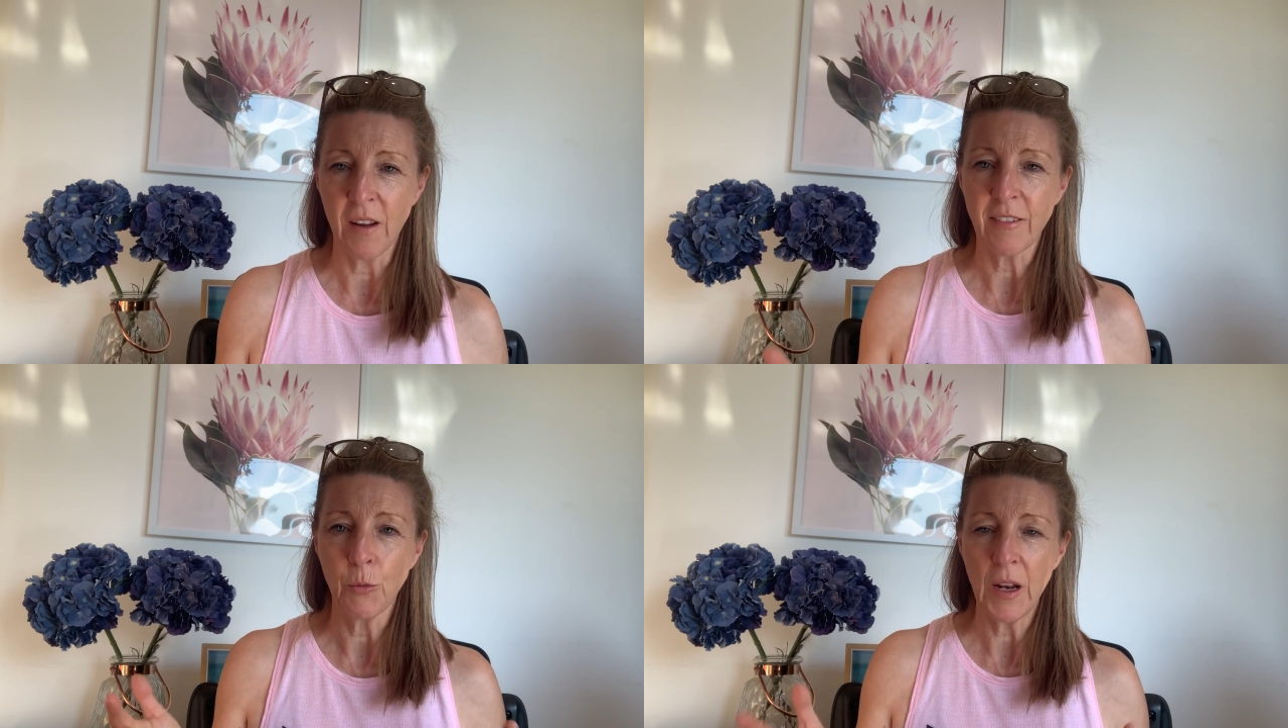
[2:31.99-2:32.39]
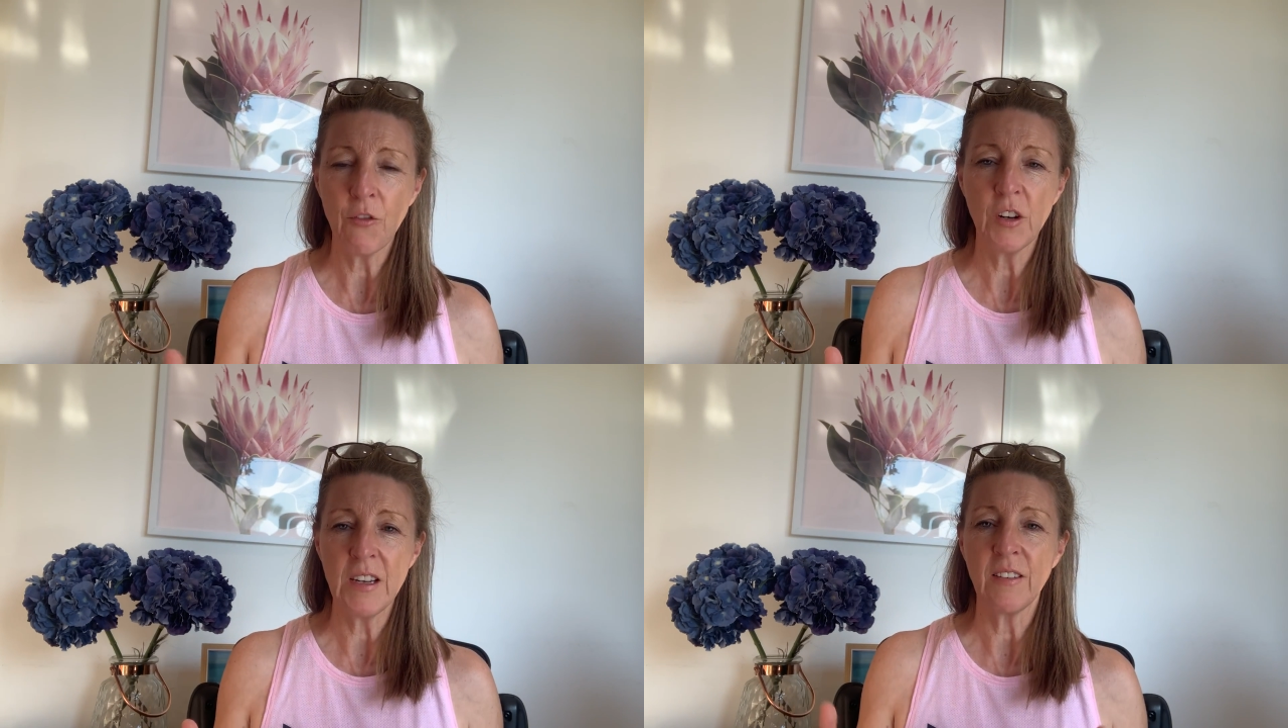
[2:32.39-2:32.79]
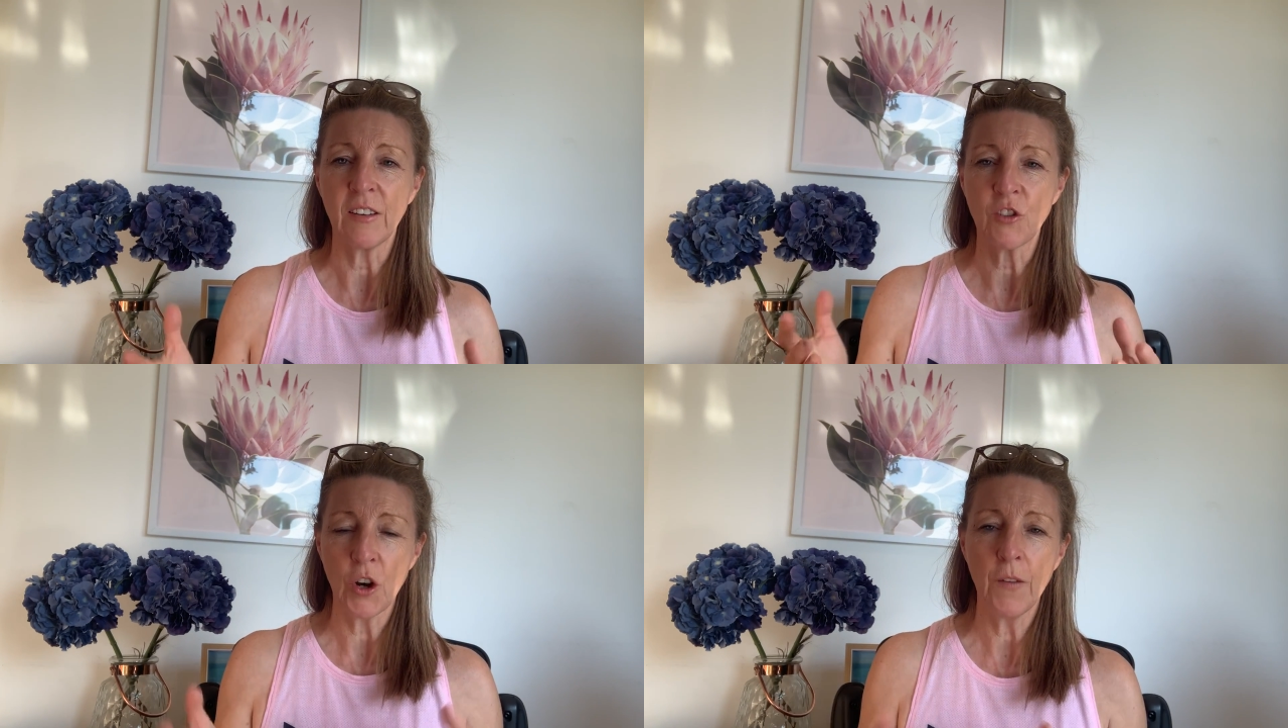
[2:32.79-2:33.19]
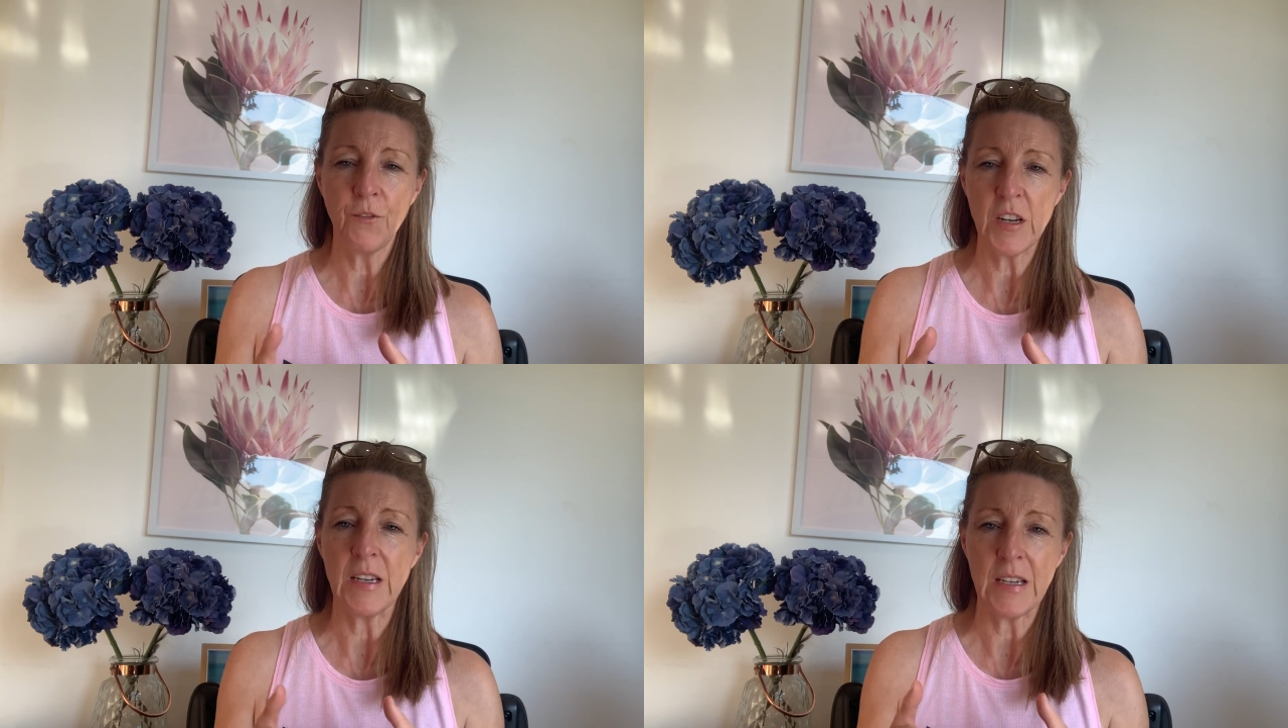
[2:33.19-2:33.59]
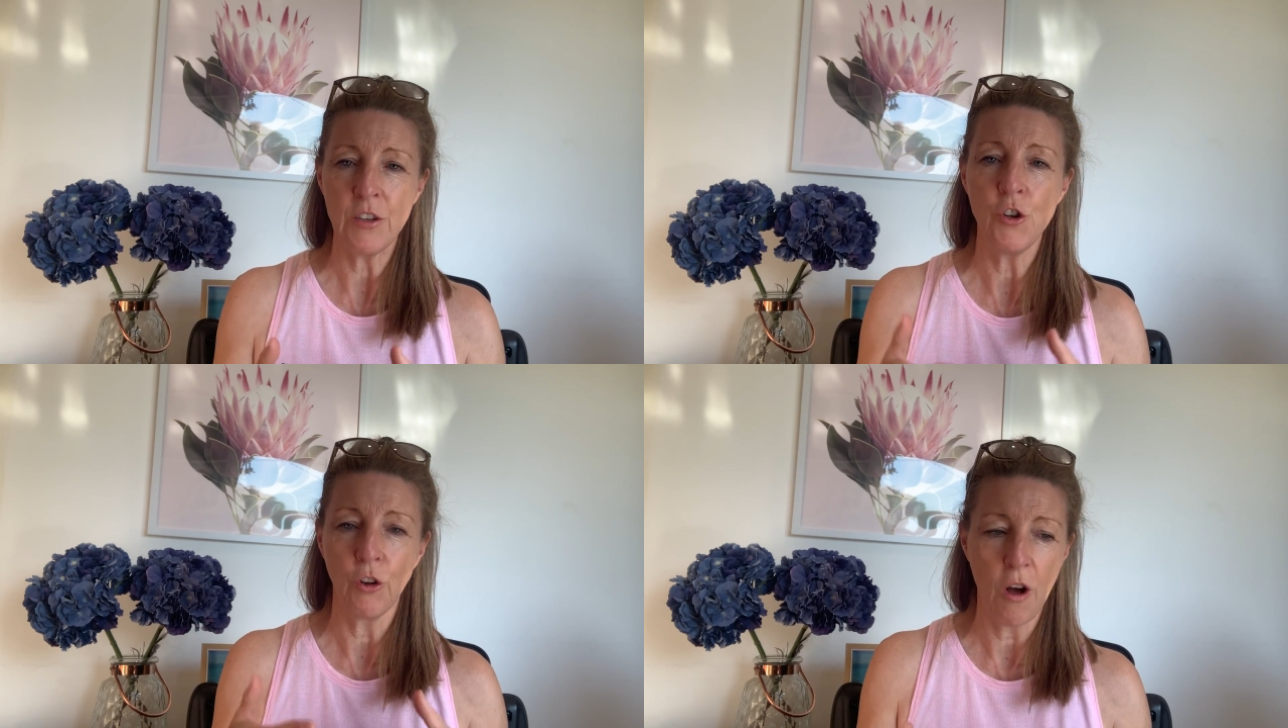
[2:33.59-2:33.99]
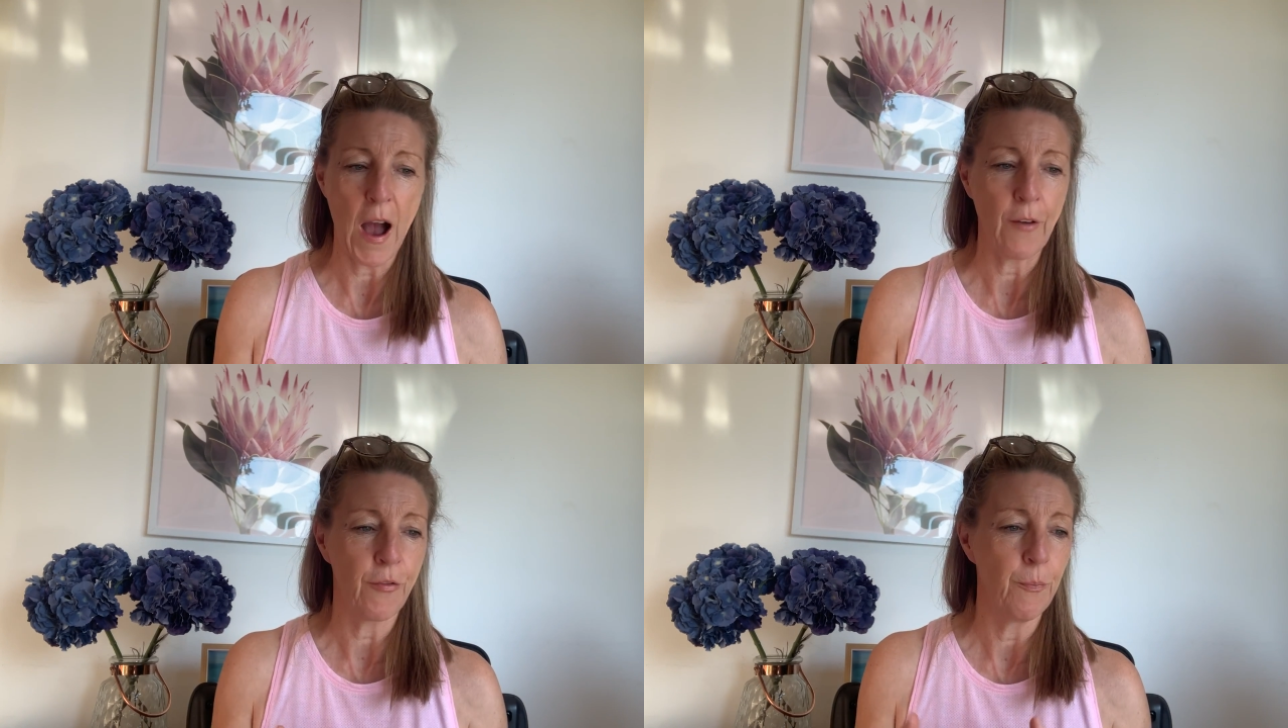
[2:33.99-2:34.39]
So whatever it is, it's got to fit in your life.